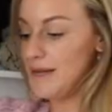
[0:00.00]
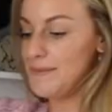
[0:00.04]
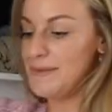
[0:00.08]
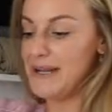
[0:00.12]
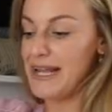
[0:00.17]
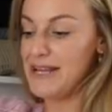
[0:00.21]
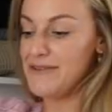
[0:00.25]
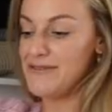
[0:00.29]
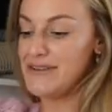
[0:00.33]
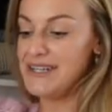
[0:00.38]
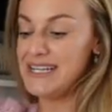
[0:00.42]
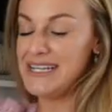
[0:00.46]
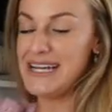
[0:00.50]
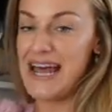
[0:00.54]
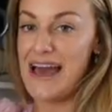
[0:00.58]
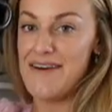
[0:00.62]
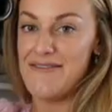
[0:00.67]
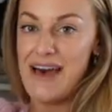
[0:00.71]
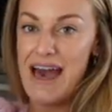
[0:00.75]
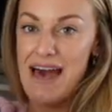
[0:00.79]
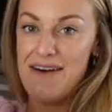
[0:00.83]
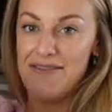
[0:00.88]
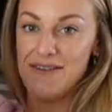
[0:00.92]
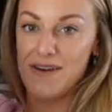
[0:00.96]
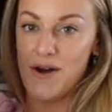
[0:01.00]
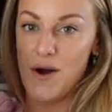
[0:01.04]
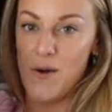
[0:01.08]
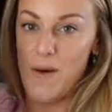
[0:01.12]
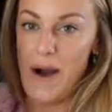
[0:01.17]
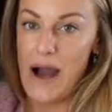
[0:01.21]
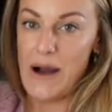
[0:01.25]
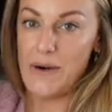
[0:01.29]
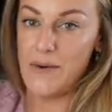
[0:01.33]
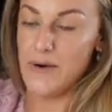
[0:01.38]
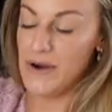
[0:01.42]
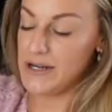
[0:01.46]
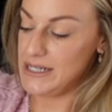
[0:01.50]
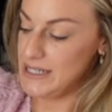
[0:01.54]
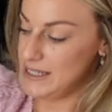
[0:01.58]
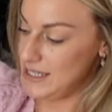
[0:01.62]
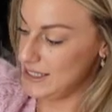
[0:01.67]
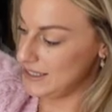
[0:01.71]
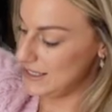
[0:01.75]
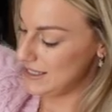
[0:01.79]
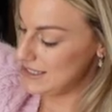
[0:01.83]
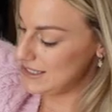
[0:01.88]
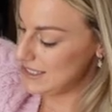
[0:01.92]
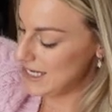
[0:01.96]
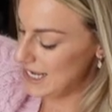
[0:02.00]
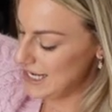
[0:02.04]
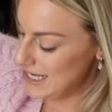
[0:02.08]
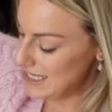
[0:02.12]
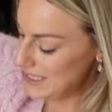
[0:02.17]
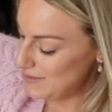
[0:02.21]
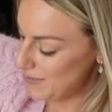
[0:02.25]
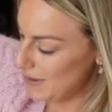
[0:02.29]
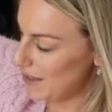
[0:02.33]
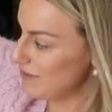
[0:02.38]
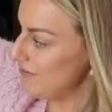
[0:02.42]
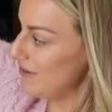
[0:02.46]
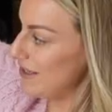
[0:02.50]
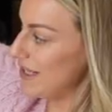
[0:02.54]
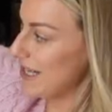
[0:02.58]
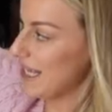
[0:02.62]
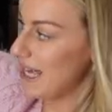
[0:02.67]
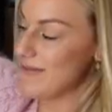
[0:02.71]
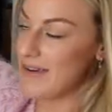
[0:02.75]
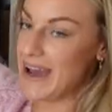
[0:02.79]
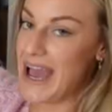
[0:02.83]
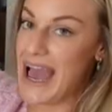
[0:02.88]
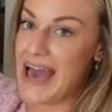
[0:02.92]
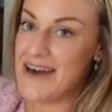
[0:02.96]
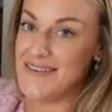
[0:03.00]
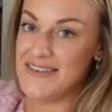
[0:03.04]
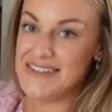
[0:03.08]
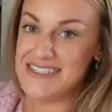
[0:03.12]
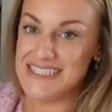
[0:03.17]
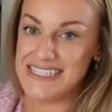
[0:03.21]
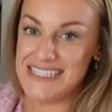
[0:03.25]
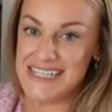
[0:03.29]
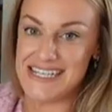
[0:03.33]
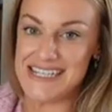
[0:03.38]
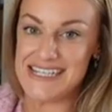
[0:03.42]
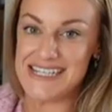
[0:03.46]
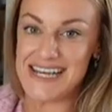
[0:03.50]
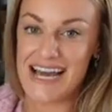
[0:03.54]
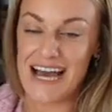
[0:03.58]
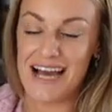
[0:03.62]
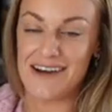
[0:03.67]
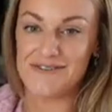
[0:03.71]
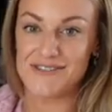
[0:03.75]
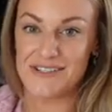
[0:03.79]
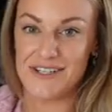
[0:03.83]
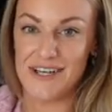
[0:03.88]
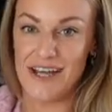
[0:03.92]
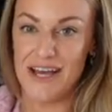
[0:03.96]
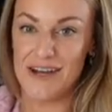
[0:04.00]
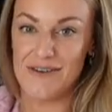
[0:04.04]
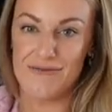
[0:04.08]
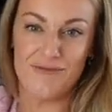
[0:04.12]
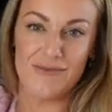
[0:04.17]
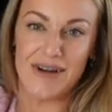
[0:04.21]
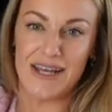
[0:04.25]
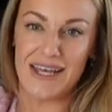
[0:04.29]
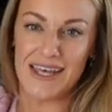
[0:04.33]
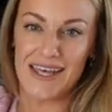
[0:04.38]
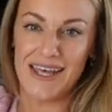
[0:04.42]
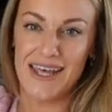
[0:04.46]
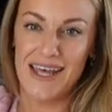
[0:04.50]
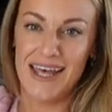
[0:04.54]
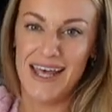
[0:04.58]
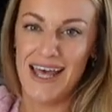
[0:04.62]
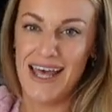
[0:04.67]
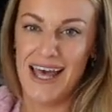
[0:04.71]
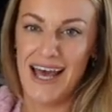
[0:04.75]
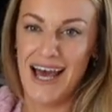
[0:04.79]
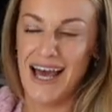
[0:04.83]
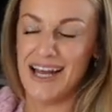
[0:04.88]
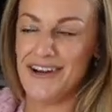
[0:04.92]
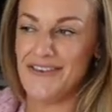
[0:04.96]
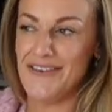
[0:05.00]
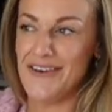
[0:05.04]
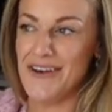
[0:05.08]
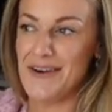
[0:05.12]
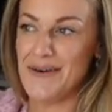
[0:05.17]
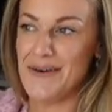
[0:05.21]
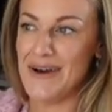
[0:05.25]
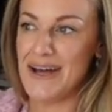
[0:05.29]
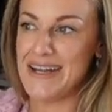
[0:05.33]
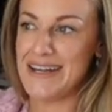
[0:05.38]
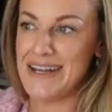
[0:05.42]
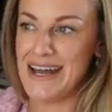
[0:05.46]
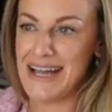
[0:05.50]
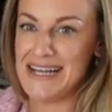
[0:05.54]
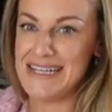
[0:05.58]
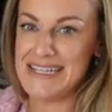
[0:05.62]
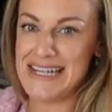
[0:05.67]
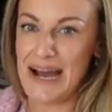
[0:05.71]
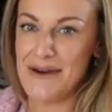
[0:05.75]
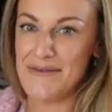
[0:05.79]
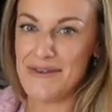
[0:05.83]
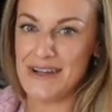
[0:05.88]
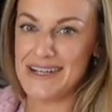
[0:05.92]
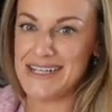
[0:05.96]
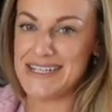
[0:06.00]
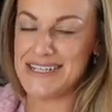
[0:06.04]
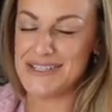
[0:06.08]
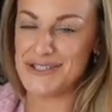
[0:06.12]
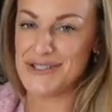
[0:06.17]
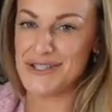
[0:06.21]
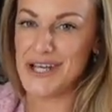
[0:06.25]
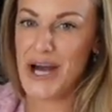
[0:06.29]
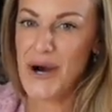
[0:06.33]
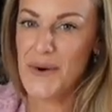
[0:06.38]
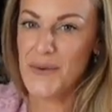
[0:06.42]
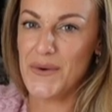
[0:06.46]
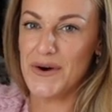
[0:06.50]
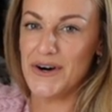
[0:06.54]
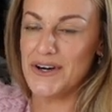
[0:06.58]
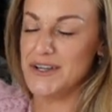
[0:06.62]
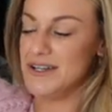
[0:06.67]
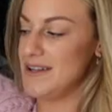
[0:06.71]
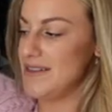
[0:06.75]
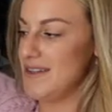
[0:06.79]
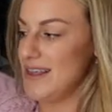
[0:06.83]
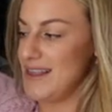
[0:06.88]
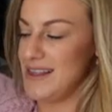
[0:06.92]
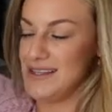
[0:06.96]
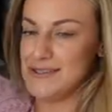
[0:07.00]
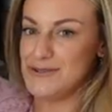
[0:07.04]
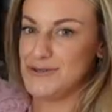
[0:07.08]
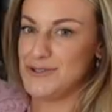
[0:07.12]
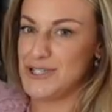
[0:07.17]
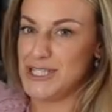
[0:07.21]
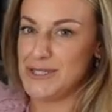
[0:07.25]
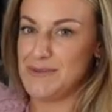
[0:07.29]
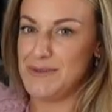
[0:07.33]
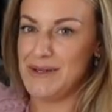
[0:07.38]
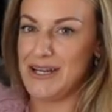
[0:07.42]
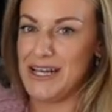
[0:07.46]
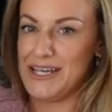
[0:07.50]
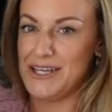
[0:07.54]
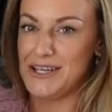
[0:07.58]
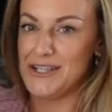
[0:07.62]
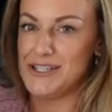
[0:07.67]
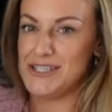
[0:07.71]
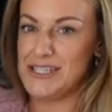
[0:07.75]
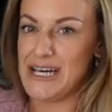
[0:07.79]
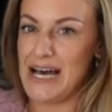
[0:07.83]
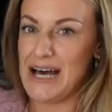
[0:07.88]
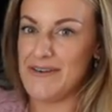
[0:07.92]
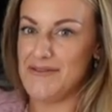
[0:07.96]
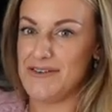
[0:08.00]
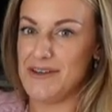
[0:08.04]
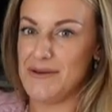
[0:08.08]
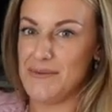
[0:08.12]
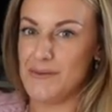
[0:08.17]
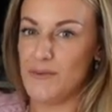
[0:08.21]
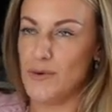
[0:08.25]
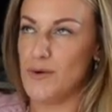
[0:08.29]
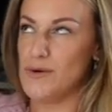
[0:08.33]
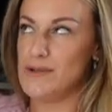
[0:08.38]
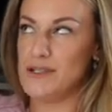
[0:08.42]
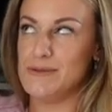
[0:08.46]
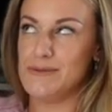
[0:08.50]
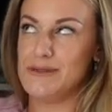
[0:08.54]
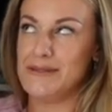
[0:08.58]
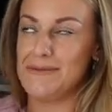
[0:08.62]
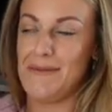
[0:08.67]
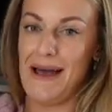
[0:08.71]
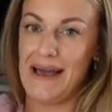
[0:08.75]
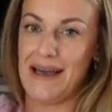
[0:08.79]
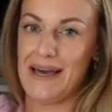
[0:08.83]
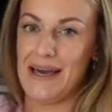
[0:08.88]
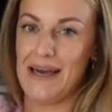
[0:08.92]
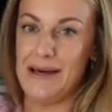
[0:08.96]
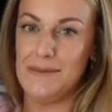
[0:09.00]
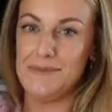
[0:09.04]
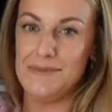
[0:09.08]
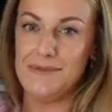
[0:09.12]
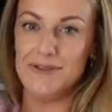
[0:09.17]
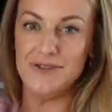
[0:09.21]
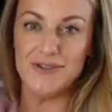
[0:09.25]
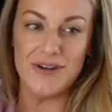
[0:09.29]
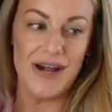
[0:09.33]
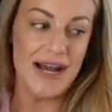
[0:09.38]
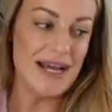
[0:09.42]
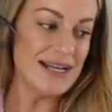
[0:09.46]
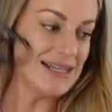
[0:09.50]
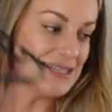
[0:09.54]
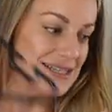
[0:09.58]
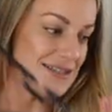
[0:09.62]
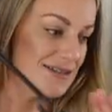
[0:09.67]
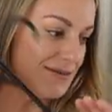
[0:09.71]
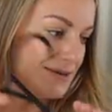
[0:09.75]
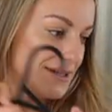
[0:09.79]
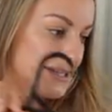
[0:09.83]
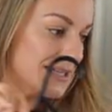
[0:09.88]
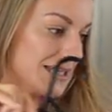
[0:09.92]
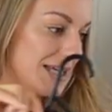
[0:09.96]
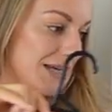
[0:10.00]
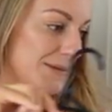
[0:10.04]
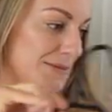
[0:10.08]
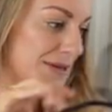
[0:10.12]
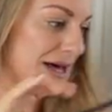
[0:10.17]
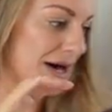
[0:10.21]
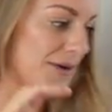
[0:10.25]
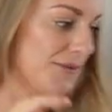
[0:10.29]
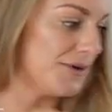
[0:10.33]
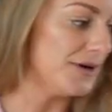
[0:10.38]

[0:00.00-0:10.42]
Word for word: I mean, I really never ever go out or anything these days, but I feel like if I ever did have to, um, like, I don't know, a night out that I needed to go on, I think this would just be, like, good to have in a wardrobe as a backup dress, so I'm going to keep that